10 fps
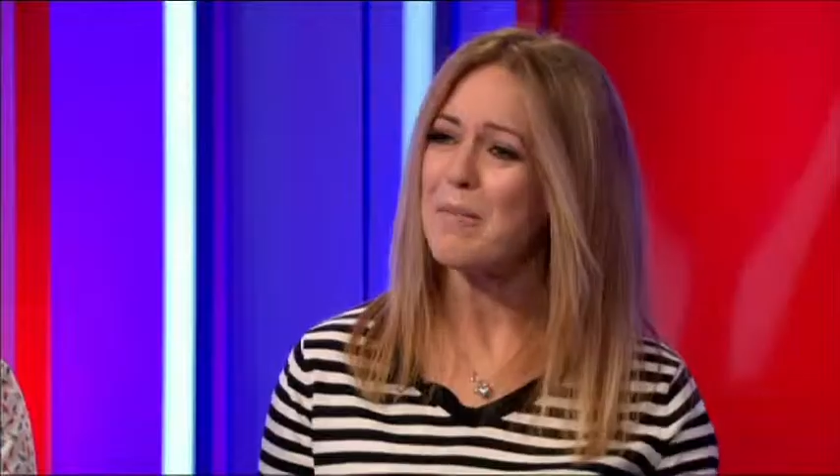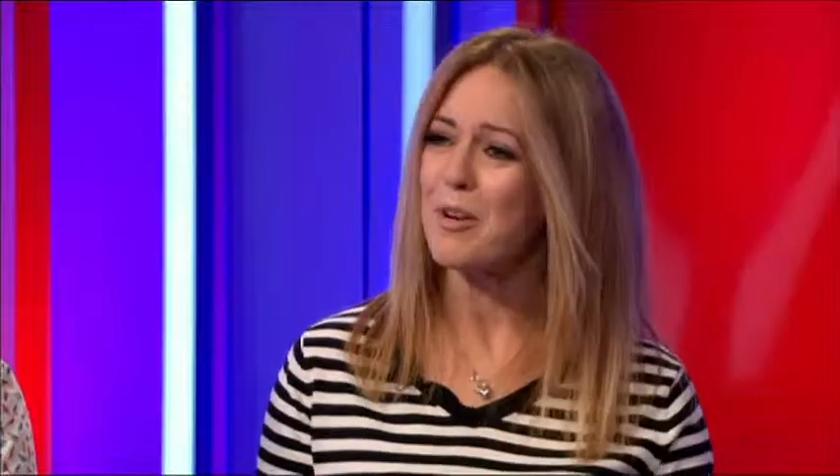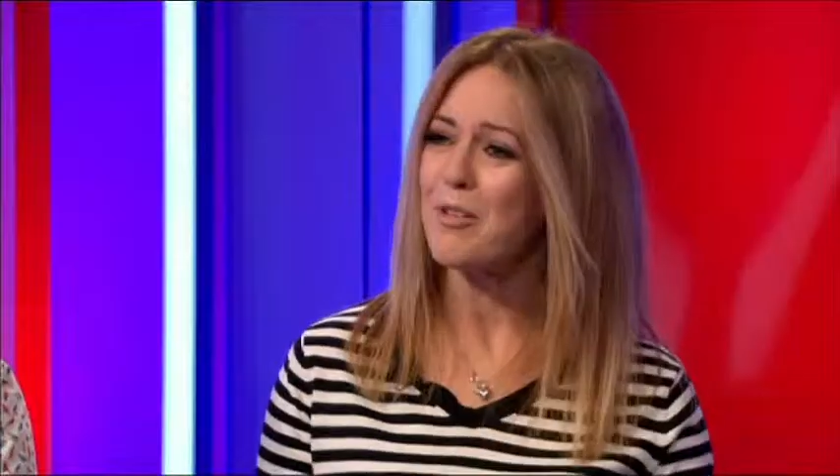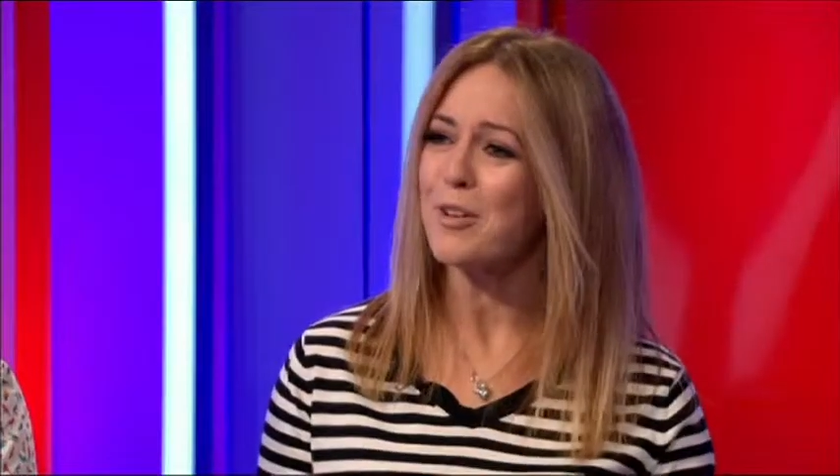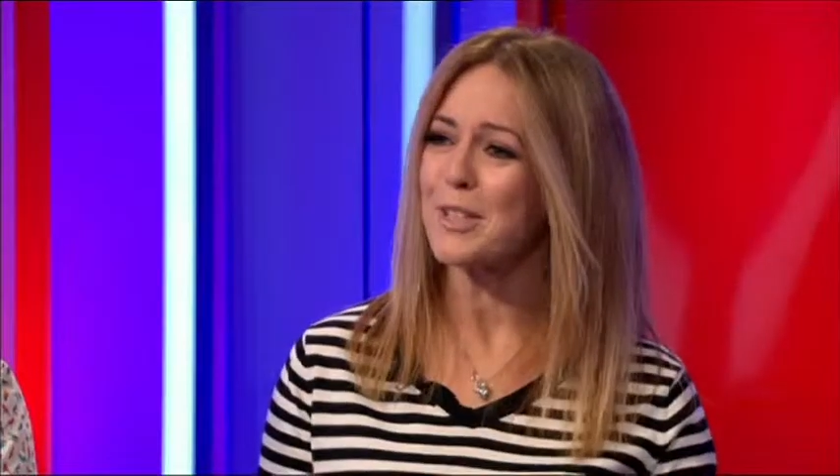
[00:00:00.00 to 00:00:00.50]

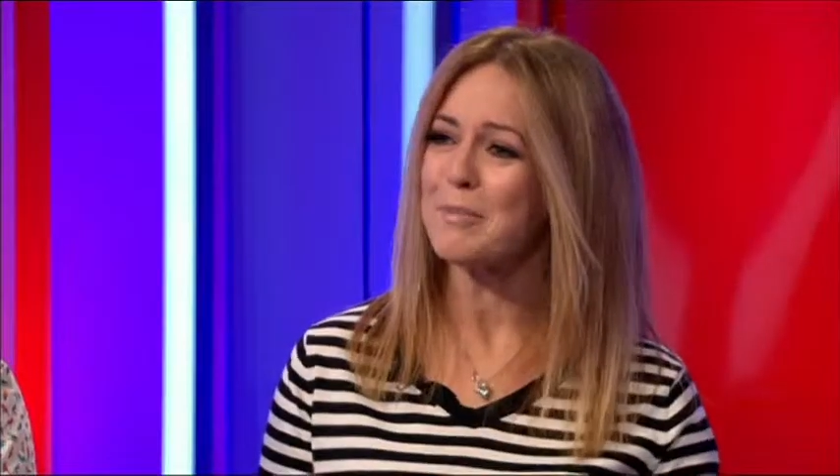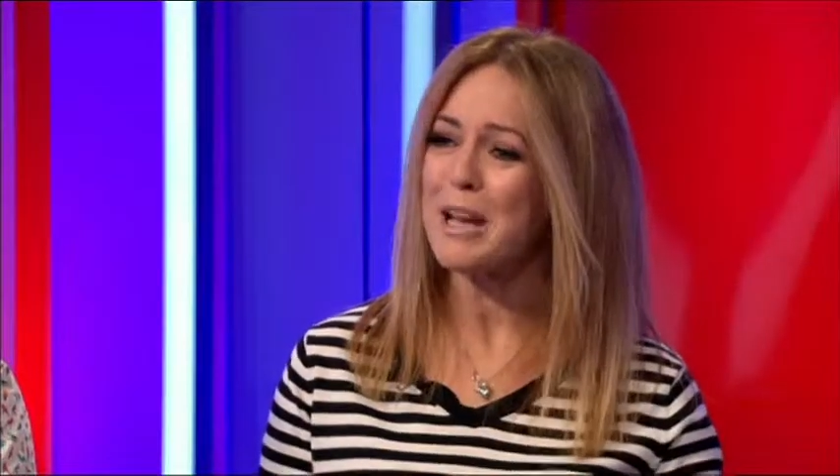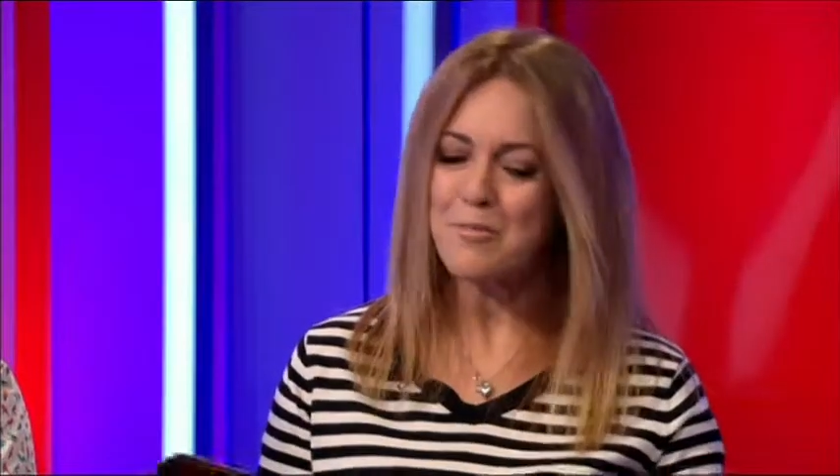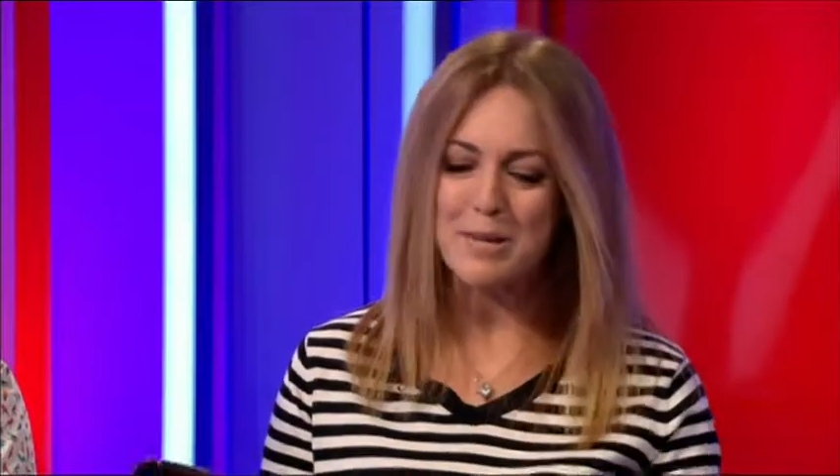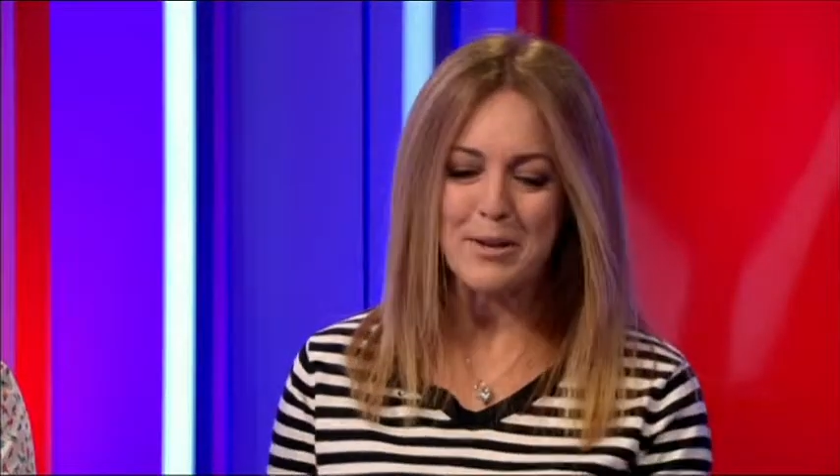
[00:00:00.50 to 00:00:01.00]
across. Mm. I mean,
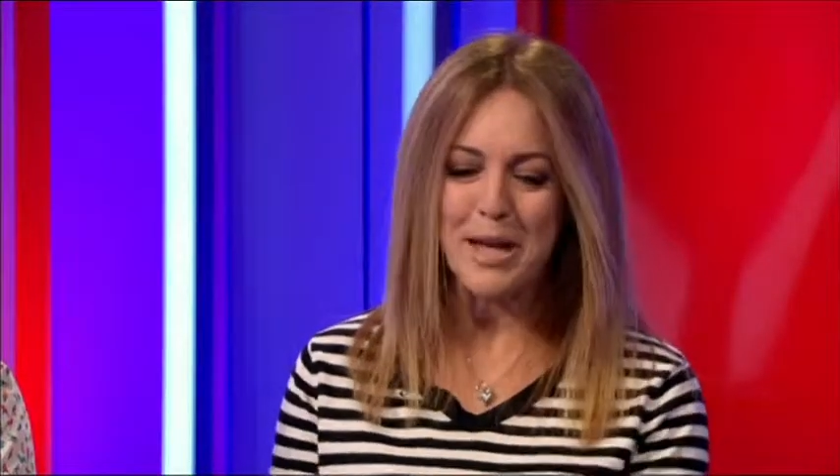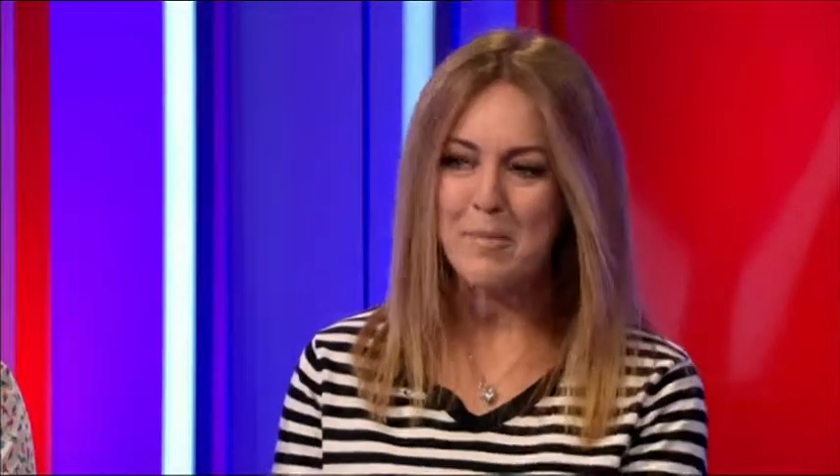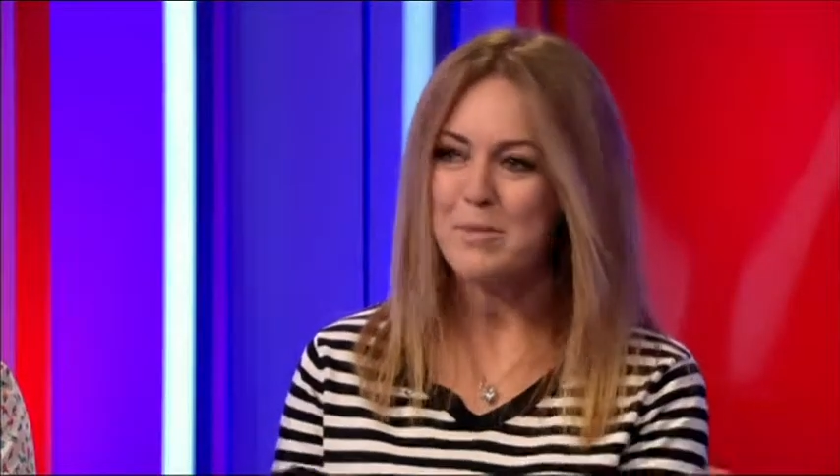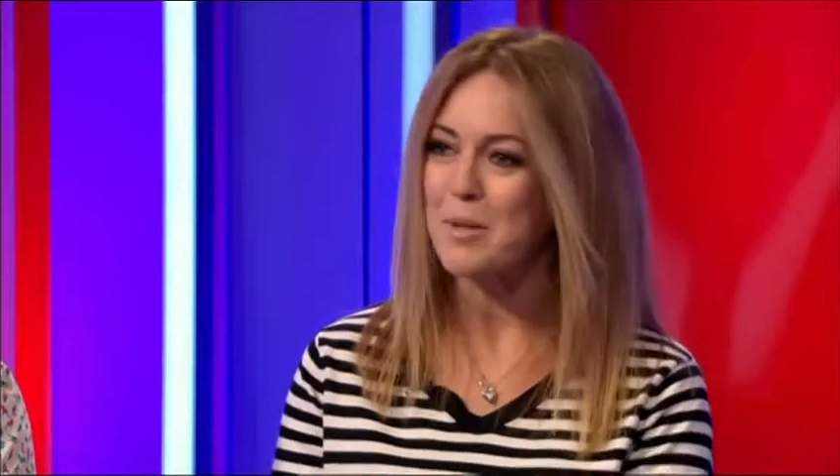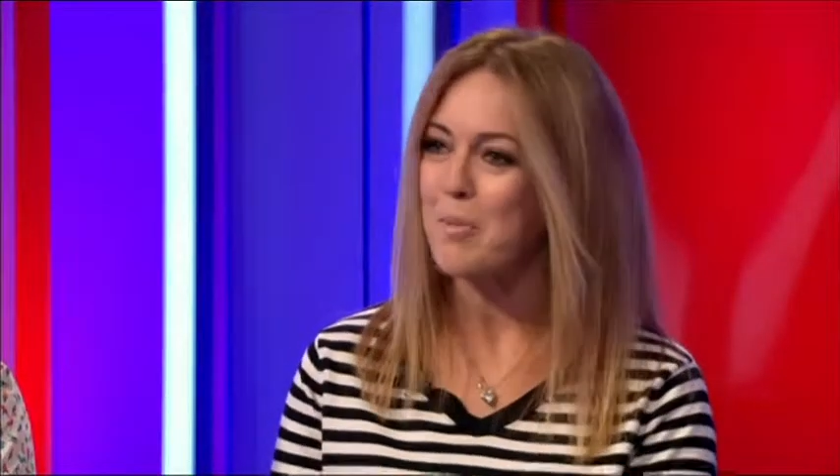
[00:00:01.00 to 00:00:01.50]
everybody who
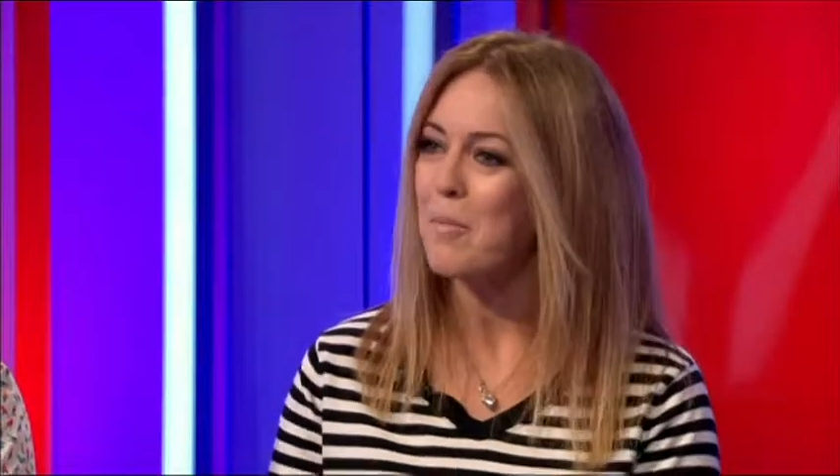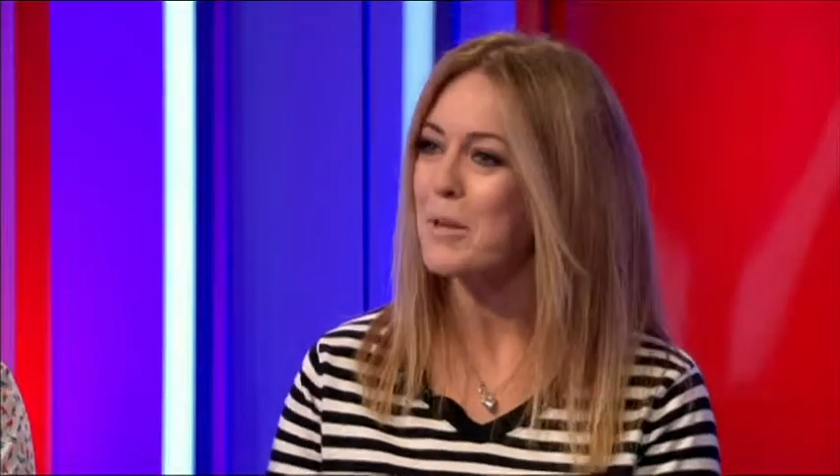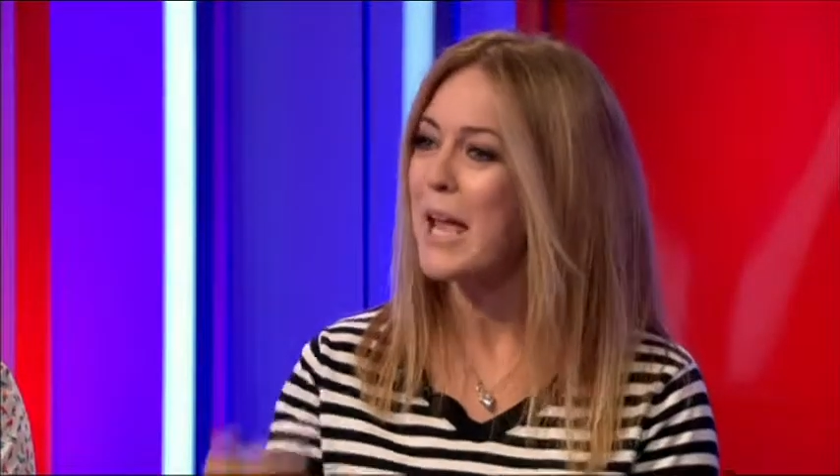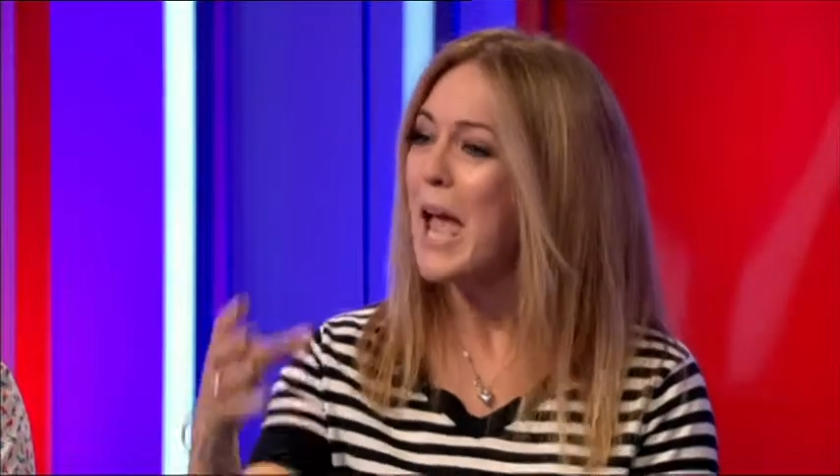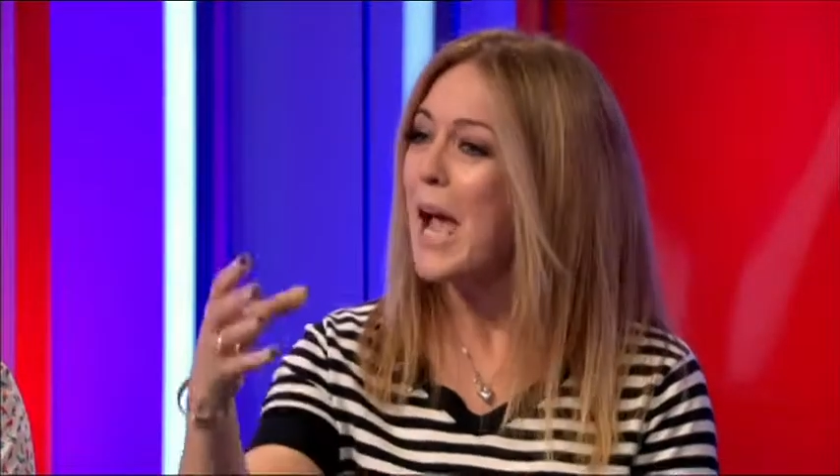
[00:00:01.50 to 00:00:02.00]
came to the pub
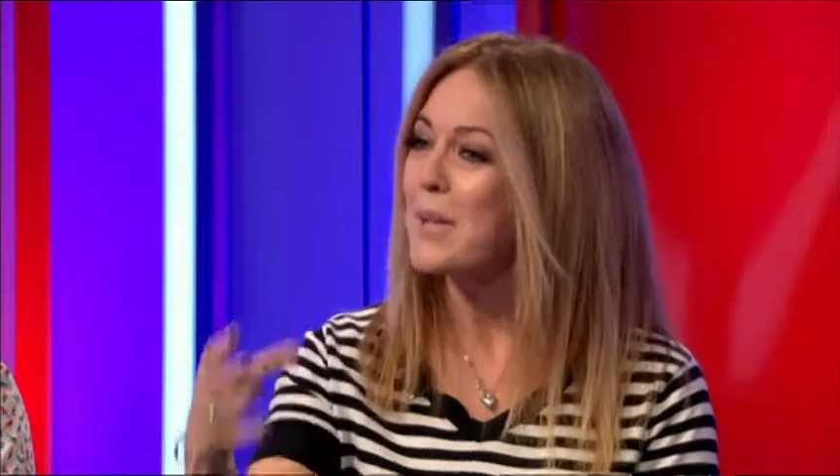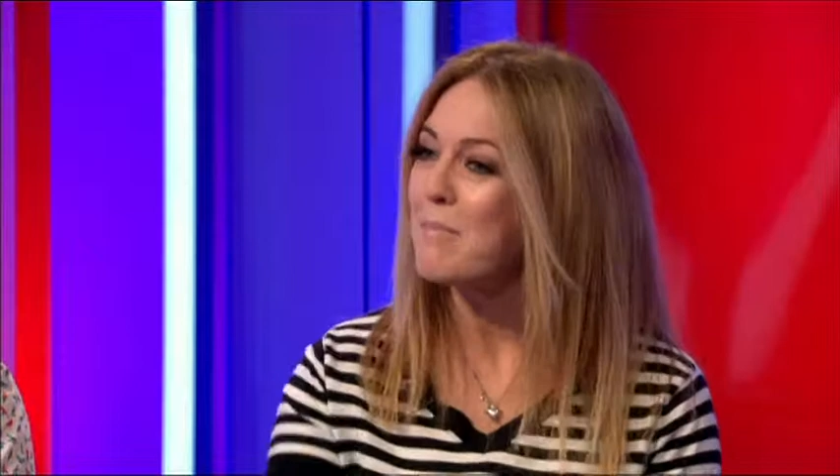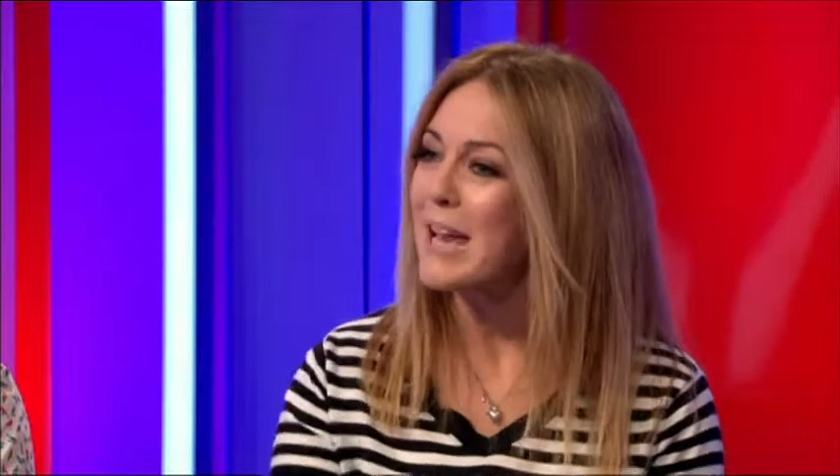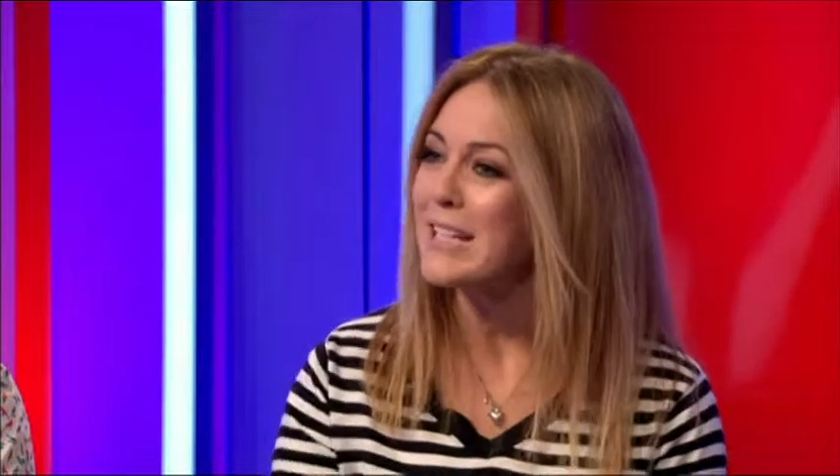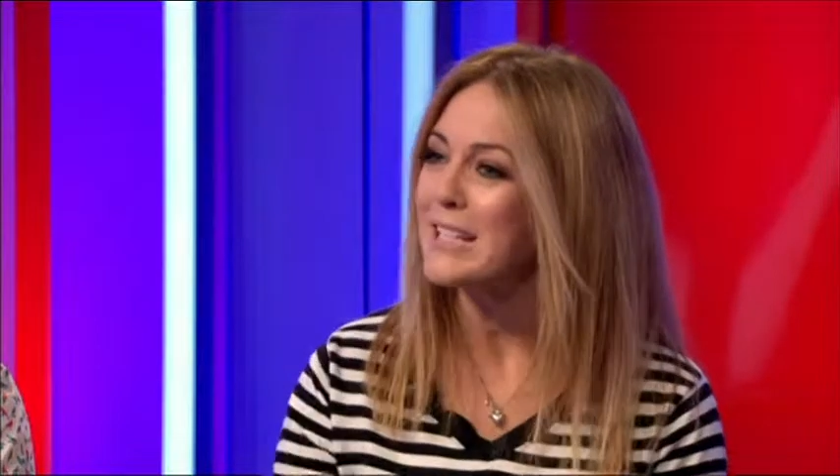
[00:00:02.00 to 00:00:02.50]
had made